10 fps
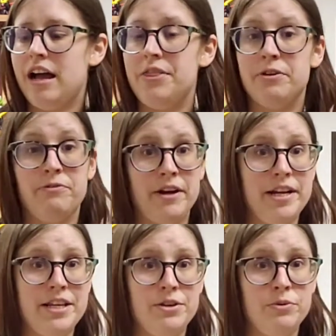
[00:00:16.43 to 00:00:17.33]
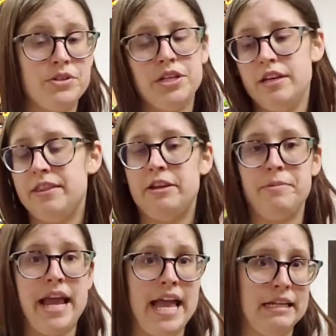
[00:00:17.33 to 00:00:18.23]
They're very cute. They can
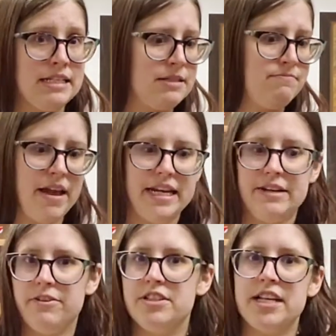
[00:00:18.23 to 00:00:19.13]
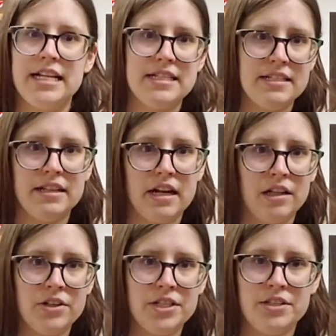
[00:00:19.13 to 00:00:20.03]
be as many different sizes and
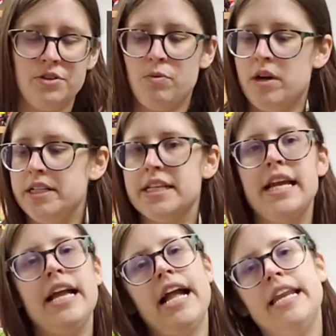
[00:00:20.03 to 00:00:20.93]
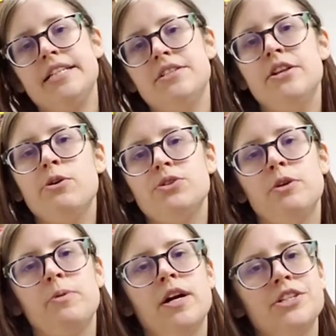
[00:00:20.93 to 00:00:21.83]
colors as you want, and it's a
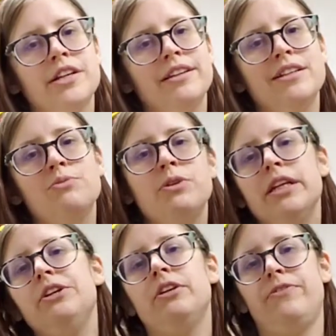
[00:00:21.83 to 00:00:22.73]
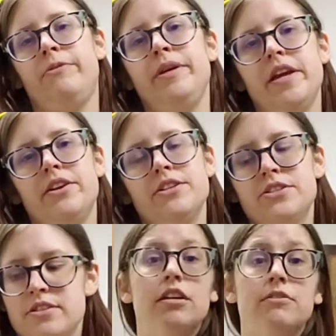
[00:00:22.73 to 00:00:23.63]
no-sew project that's really good for
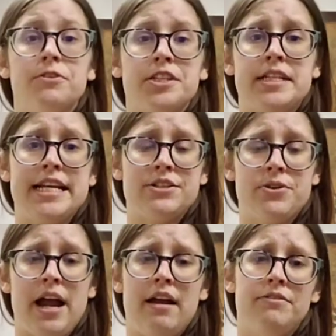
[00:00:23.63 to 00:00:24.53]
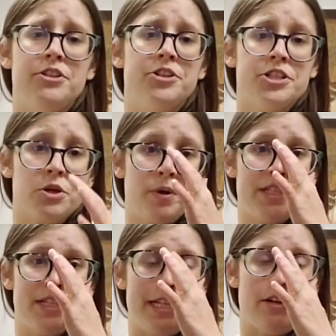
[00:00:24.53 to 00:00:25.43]
beginners. For today's craft, you're just going
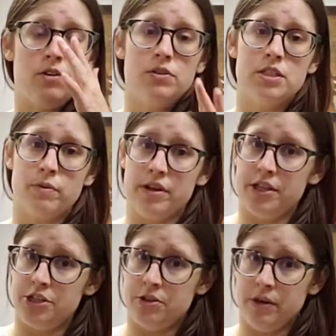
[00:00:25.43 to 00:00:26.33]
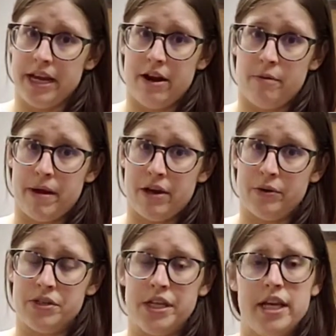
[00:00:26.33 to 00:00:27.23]
to need an old sweater that you don't care
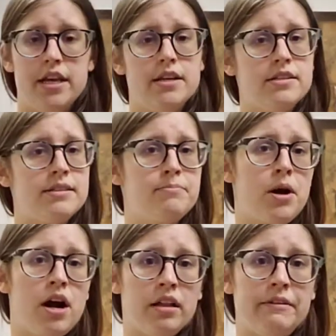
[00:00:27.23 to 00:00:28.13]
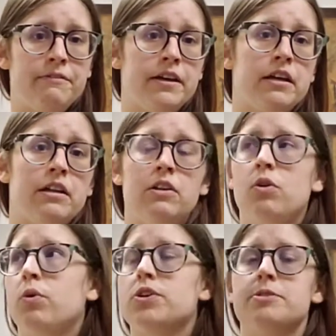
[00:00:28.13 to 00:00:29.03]
about, some polyfill
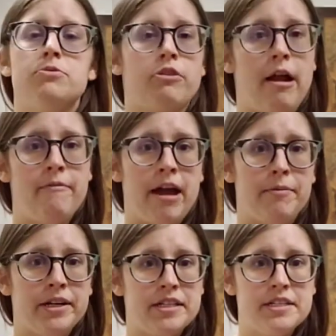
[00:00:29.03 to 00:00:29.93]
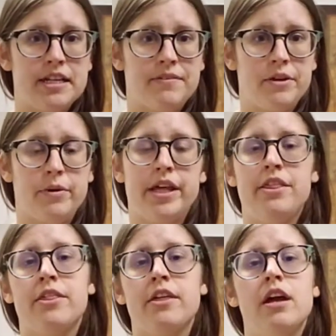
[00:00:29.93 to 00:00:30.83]
or some scrap fabric to stuff it with,
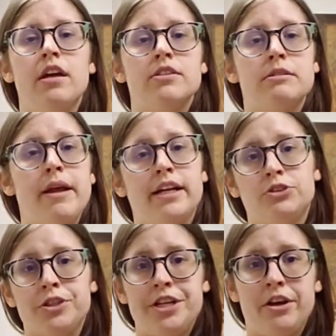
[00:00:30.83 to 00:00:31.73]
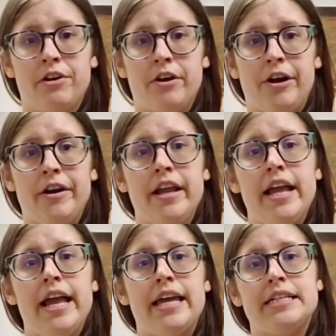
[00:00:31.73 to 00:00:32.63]
some extra yarn,
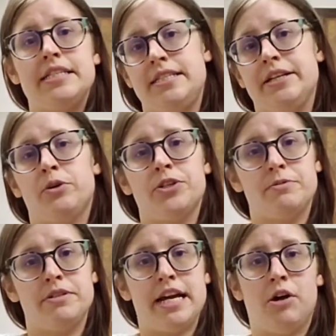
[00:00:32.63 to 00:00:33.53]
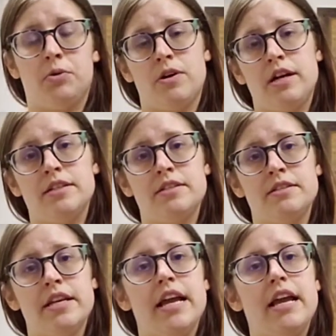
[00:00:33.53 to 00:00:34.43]
and a stick or some dowel rods.
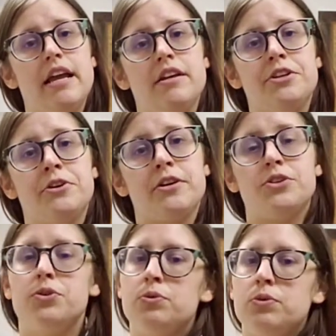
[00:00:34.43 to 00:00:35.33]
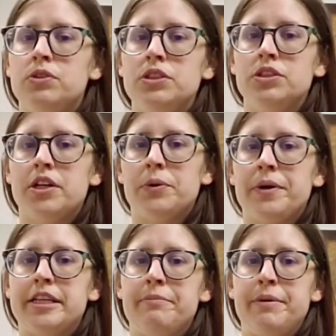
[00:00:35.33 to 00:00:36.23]
Your tools are
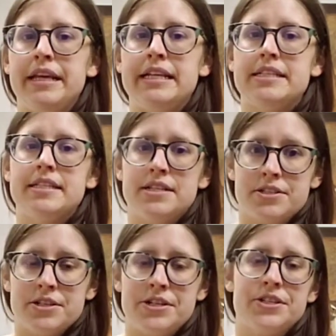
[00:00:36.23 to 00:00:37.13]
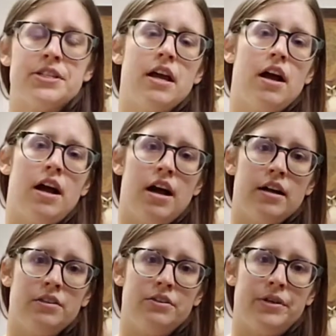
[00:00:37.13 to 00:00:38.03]
going to be scissors, a
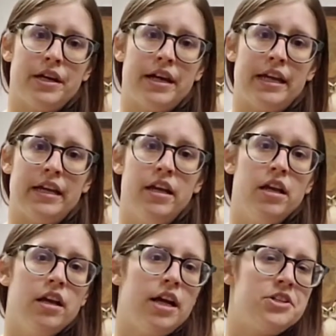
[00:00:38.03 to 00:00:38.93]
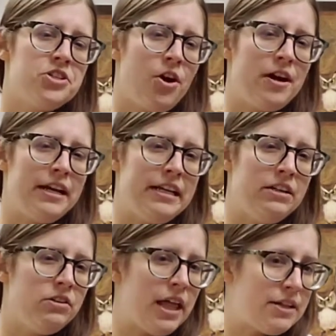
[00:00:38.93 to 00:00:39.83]
hot glue gun, a darning
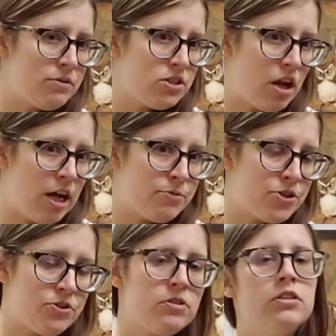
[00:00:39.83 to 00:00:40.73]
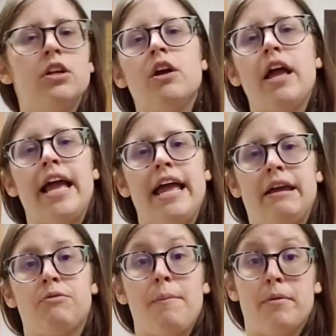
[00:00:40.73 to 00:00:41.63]
needle, that one's optional,
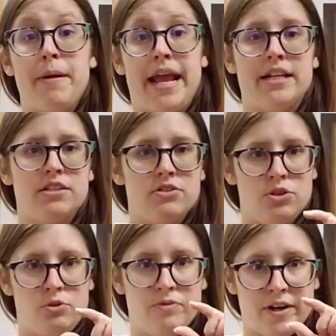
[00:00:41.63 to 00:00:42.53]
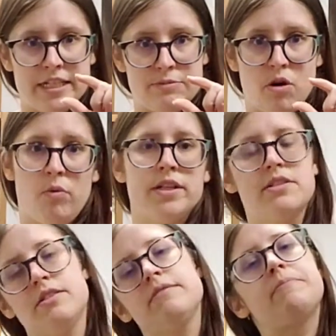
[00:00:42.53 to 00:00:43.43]
and rubber bands, 2 very small
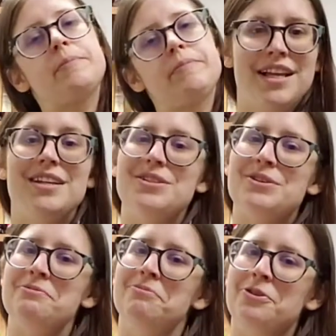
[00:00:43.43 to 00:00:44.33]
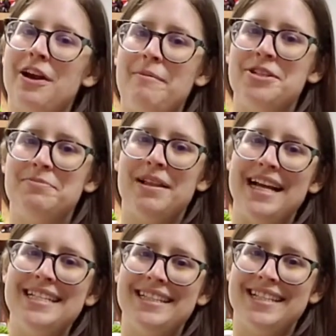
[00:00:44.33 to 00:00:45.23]
ones. So grab your
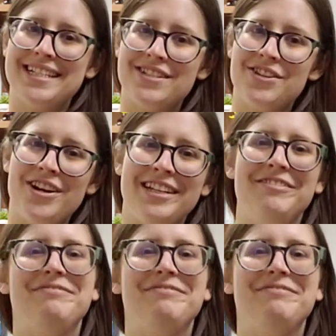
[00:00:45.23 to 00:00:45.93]
supplies and let's get started.